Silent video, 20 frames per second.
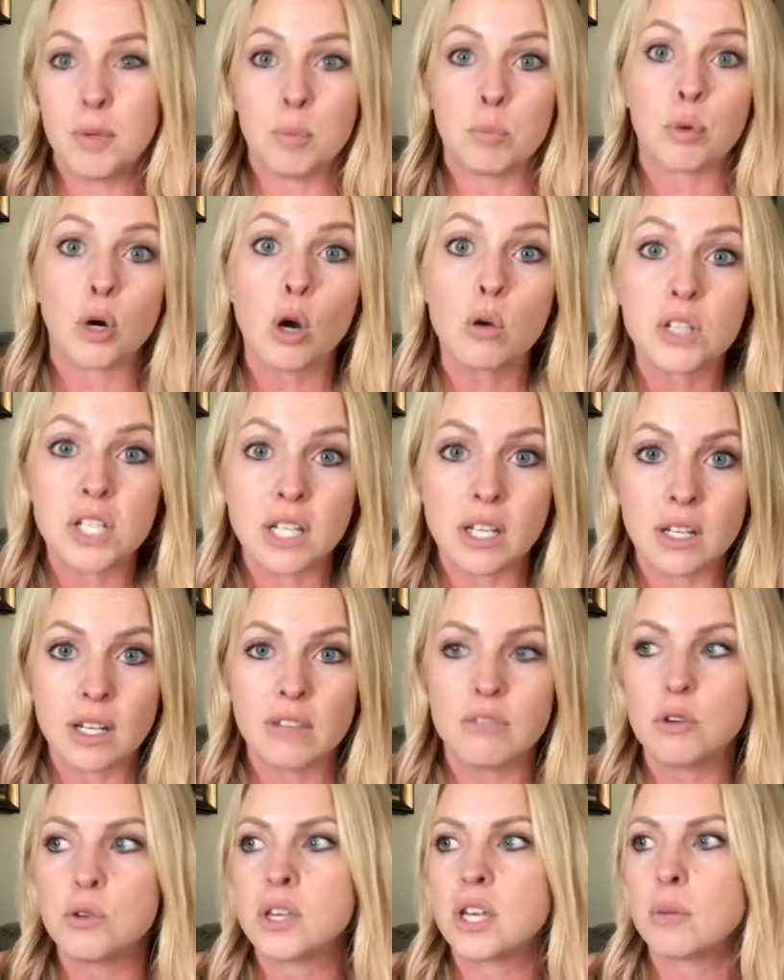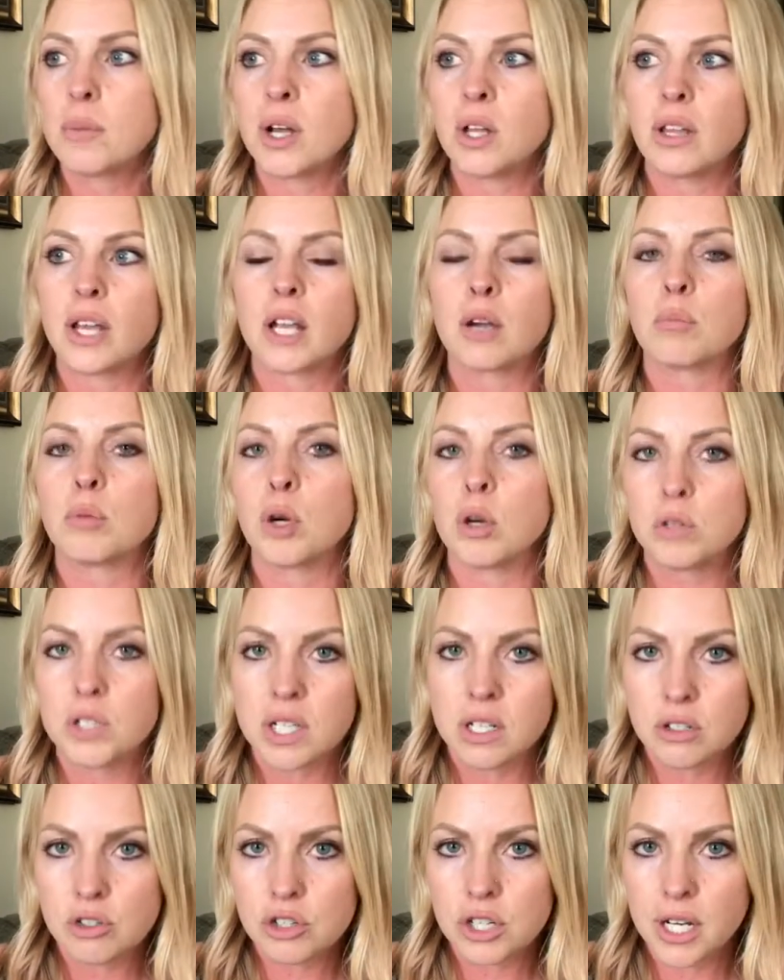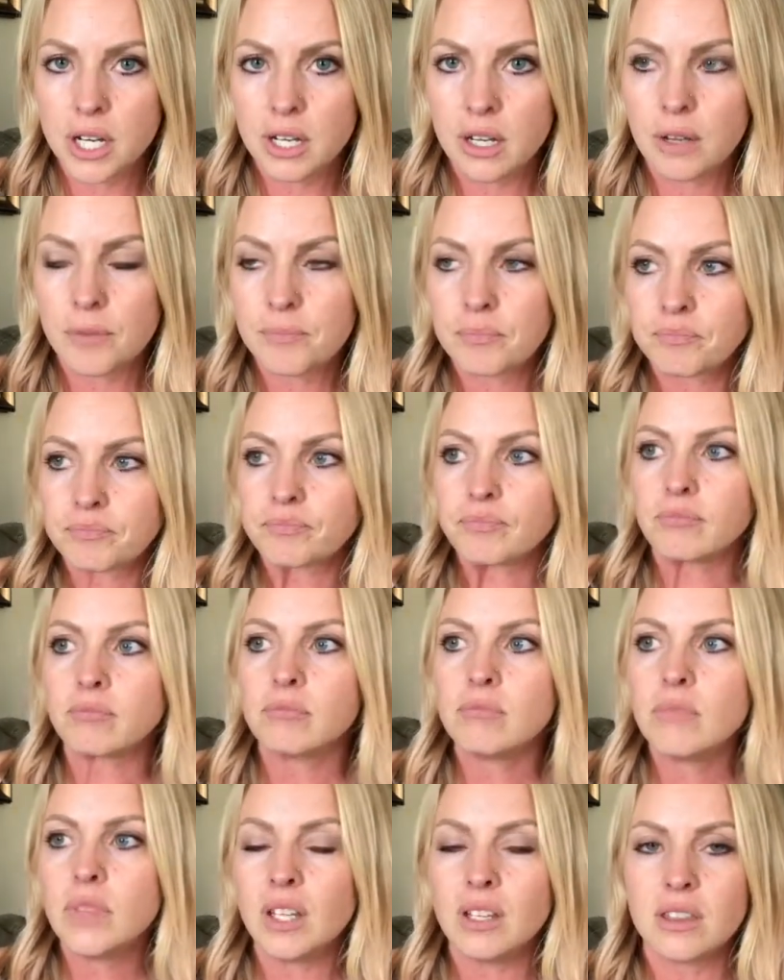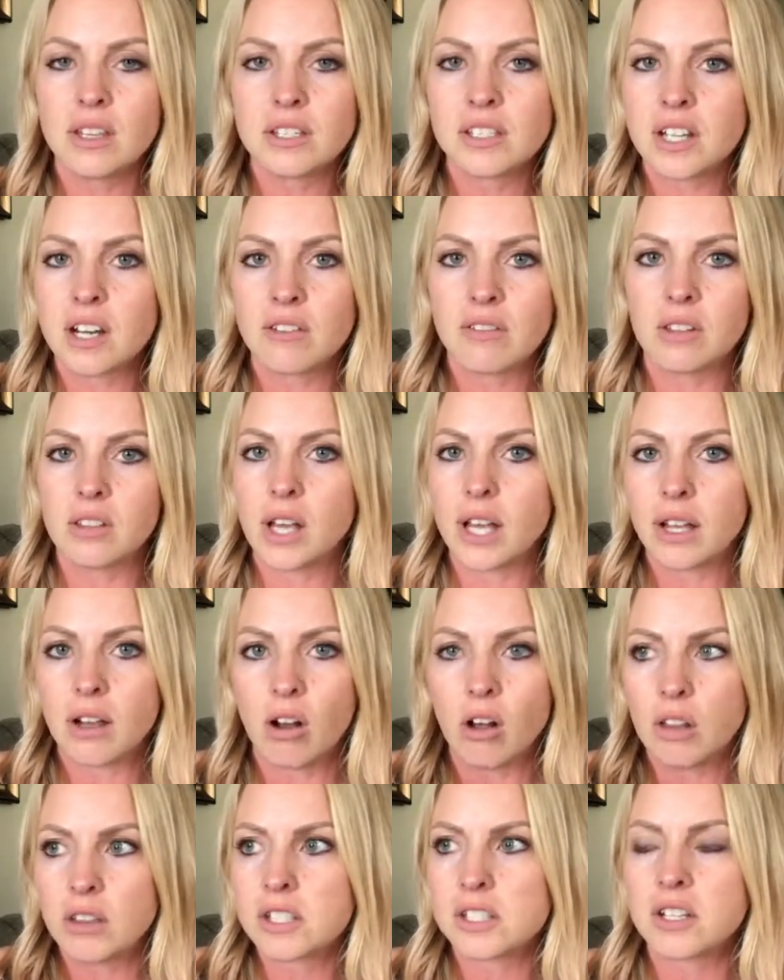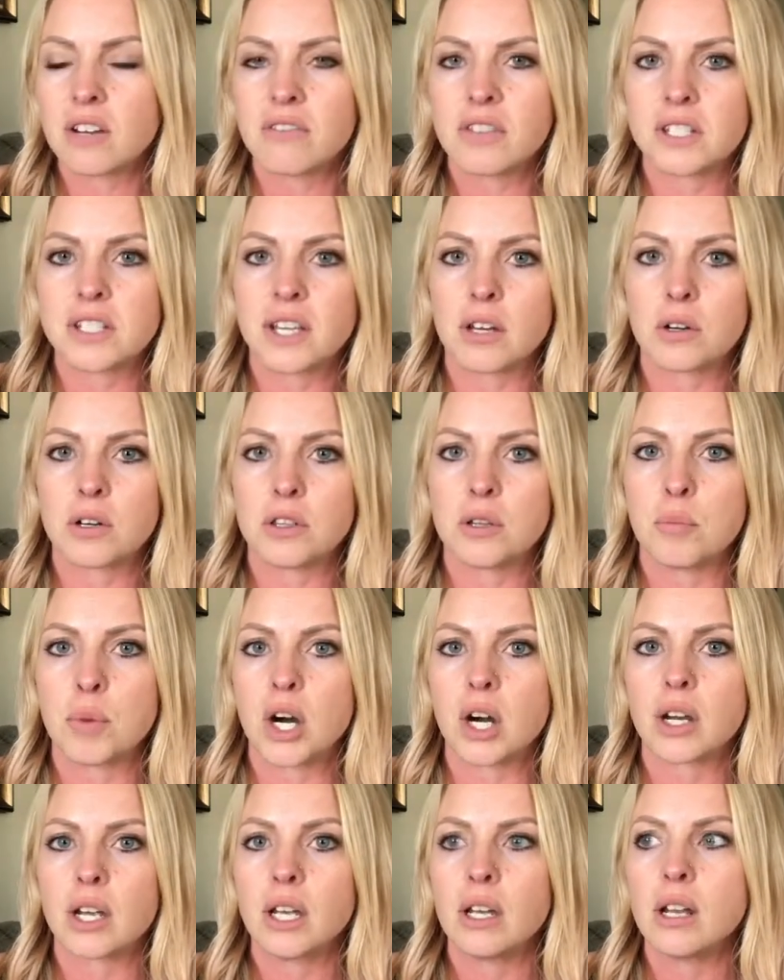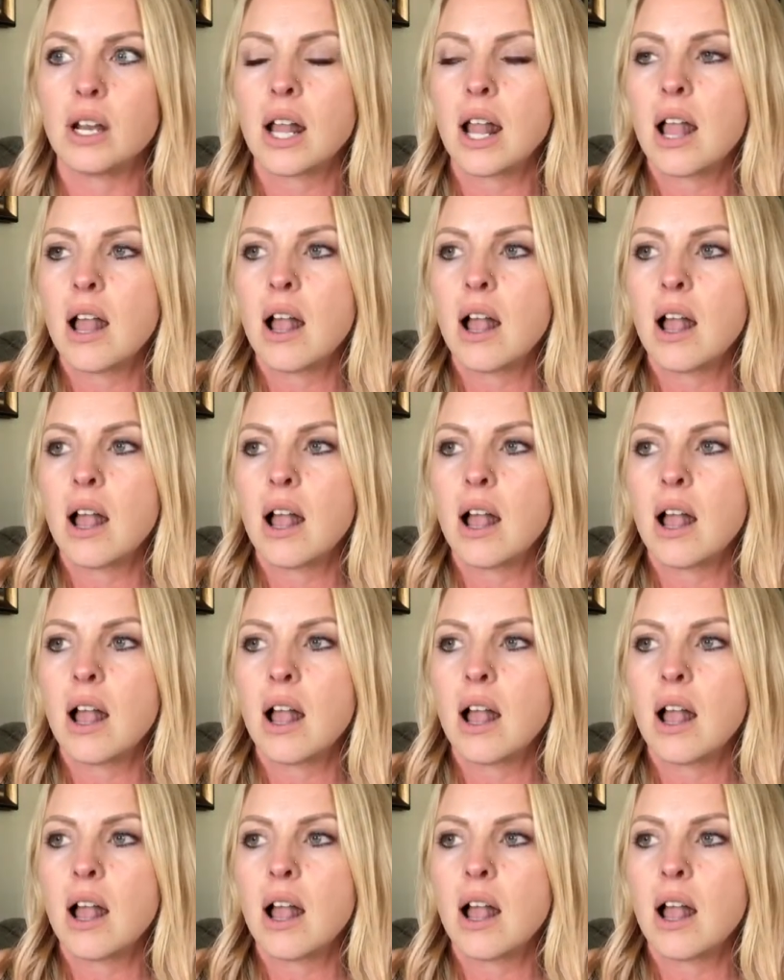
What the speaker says: Protein, if you think about like a protein drink, the stuff, like all the stuff that's out on the market,